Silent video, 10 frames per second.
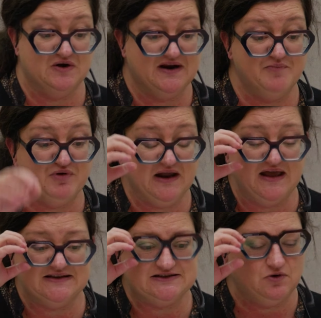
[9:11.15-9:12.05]
and I bring a
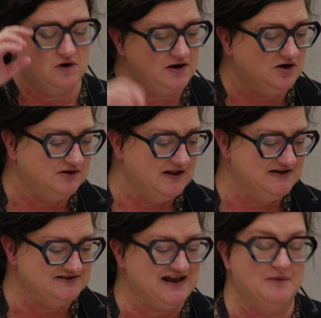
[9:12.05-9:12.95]
historical
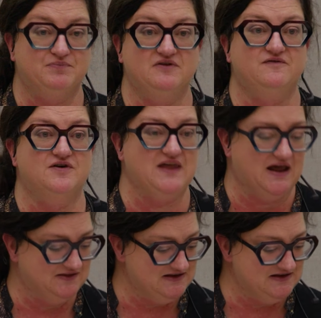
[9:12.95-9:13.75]
example for that.